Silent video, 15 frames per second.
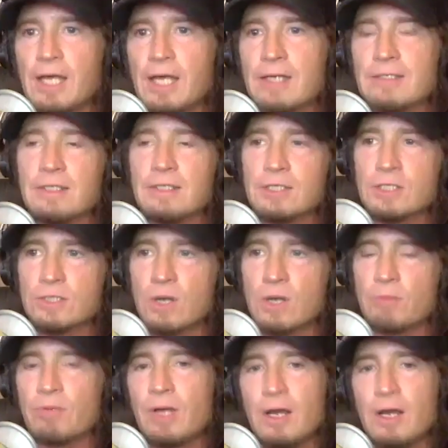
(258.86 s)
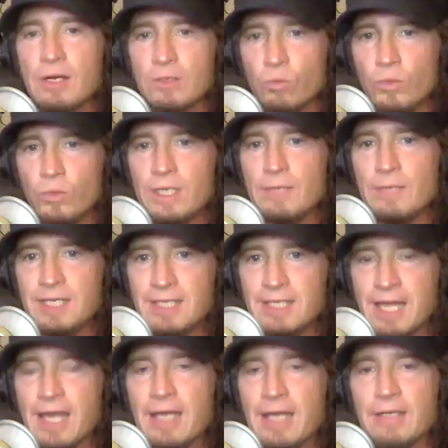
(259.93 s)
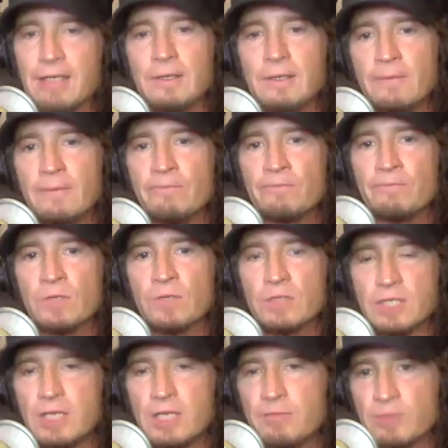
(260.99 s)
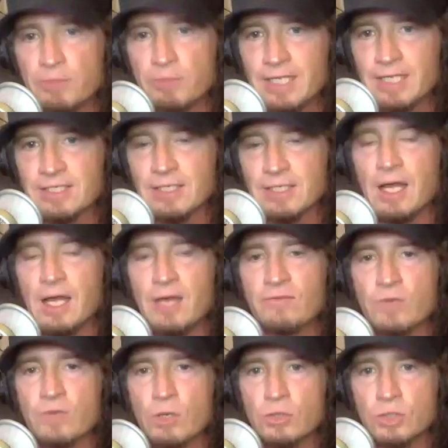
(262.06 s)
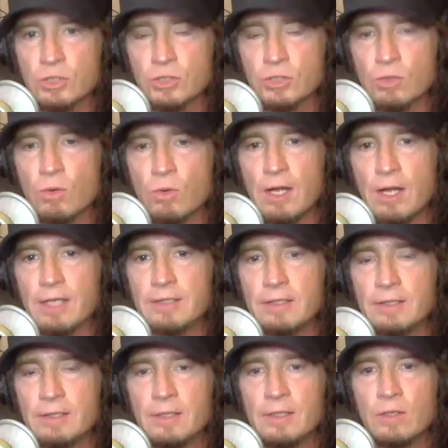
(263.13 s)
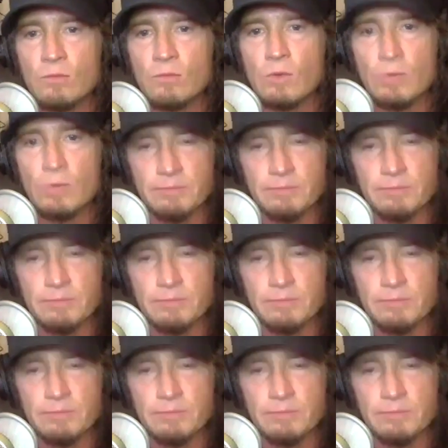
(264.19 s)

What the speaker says: and this is our plug, we began the Keep the Blaze Alive coaching squad. What was it,